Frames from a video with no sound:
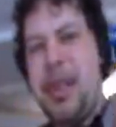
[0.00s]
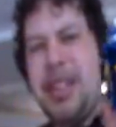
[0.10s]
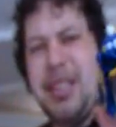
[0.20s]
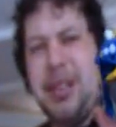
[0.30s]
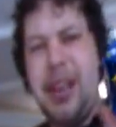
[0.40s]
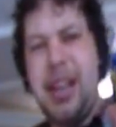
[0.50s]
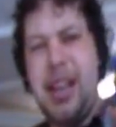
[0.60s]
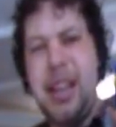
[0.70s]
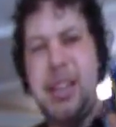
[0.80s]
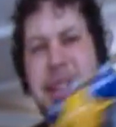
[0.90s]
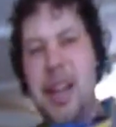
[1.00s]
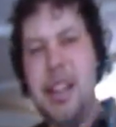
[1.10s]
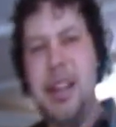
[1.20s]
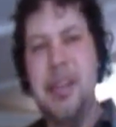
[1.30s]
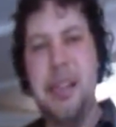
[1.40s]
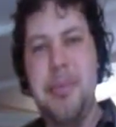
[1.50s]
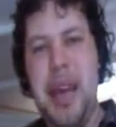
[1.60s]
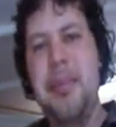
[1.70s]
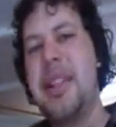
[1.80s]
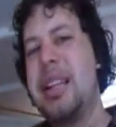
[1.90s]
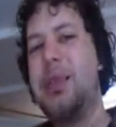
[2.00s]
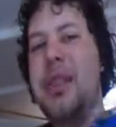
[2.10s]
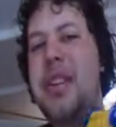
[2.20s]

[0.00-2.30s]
But that's alright, I can chalk that up to maybe that's